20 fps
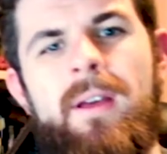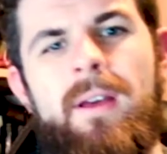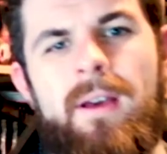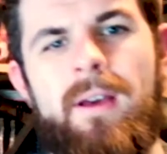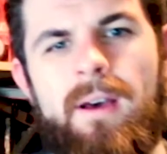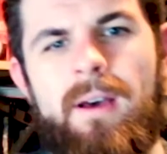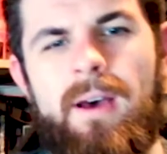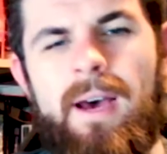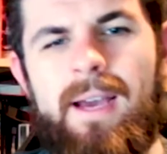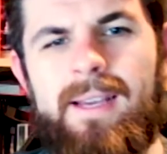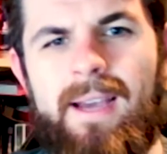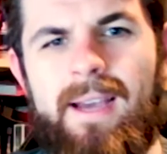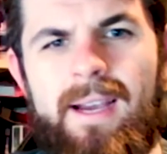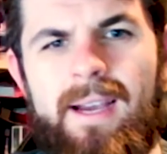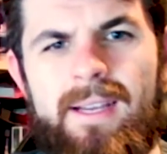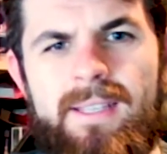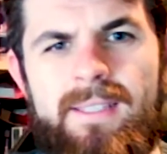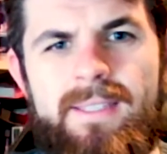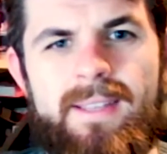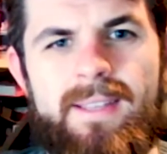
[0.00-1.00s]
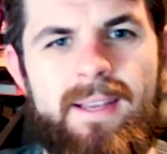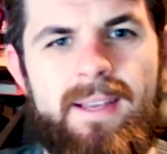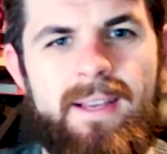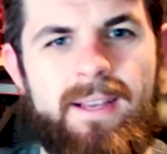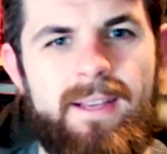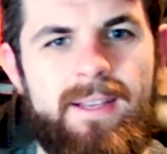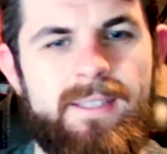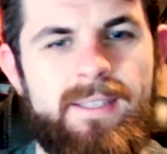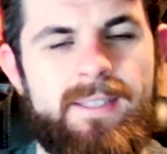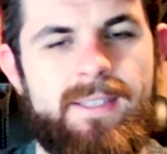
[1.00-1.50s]
Hi guys,
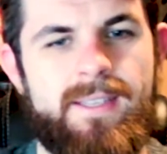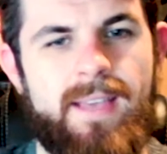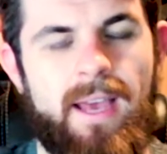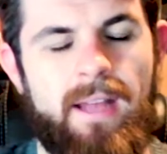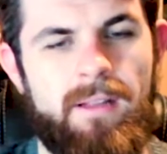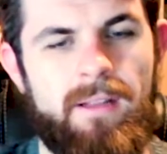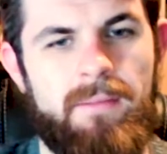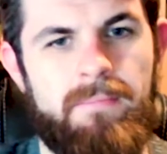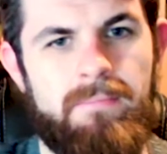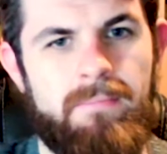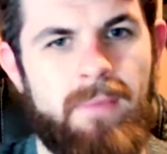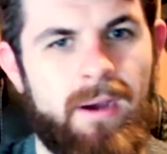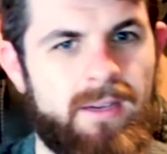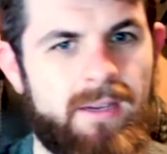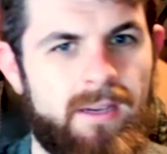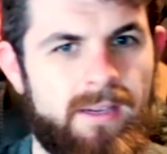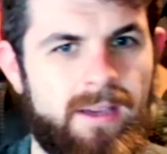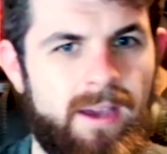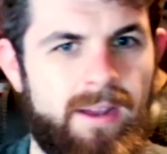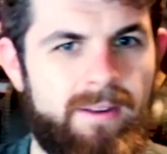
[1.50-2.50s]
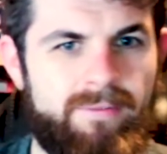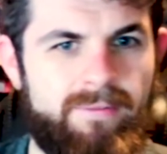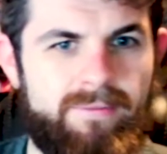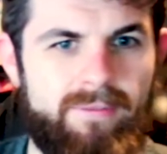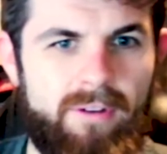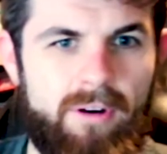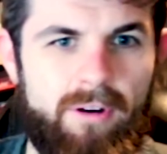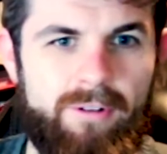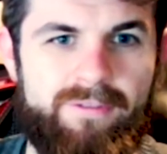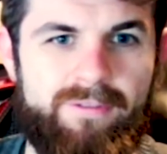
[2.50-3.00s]
it's Callum back again
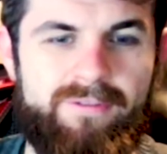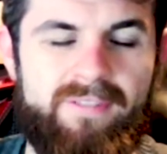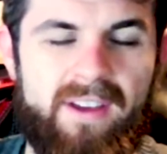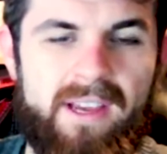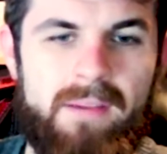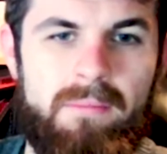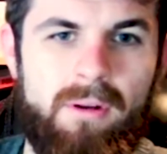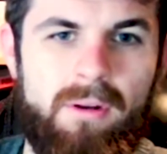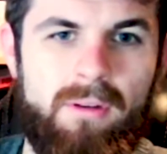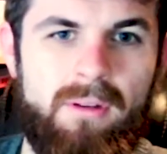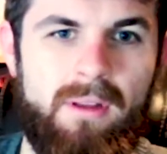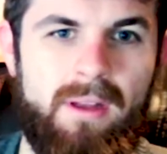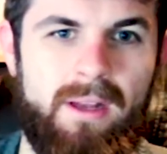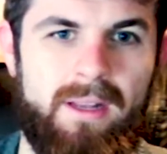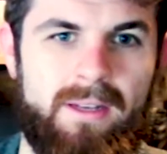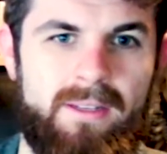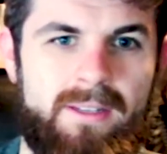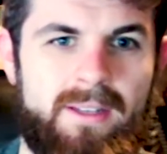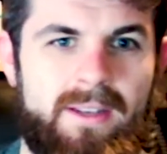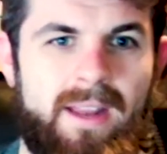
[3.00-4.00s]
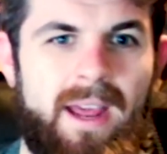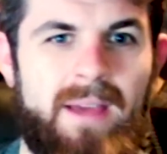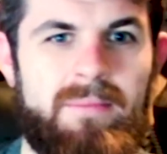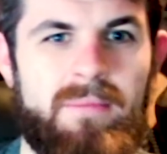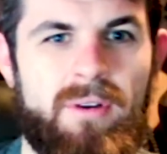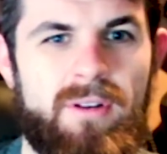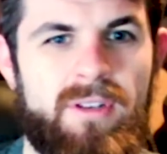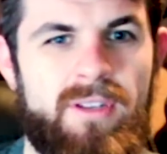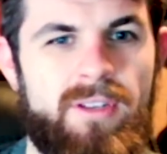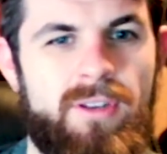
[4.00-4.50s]
for Fable, and today I'm
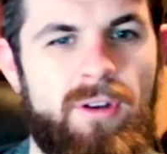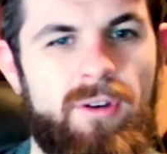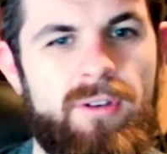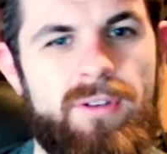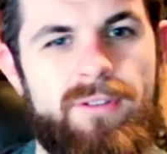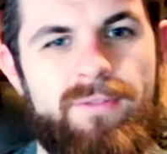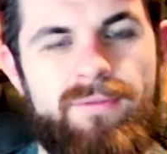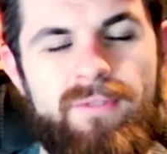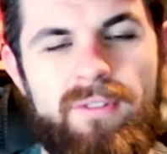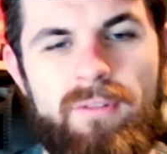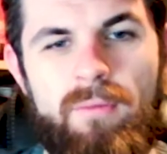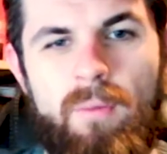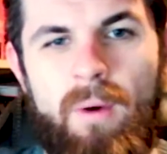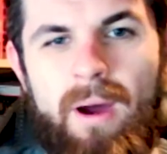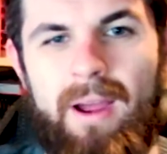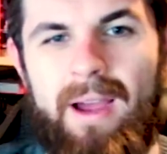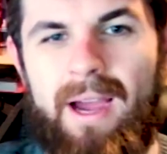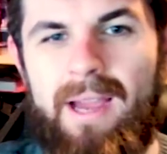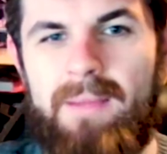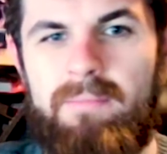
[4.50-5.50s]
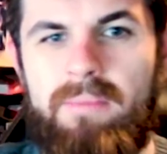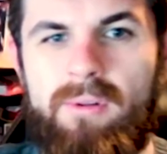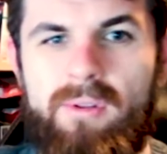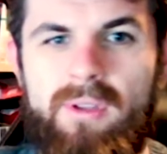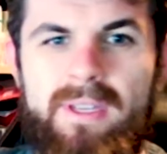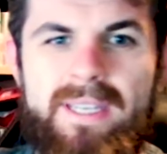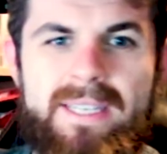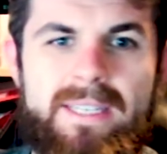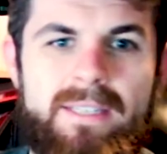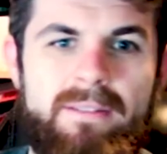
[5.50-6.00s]
going to talk you through why I
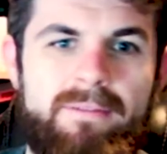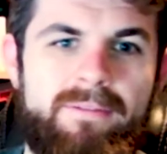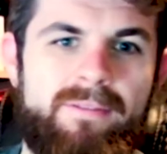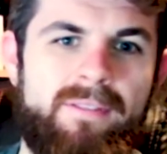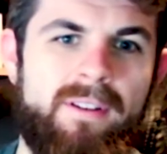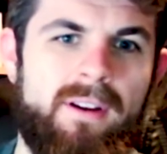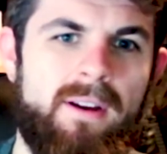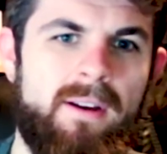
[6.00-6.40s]
believe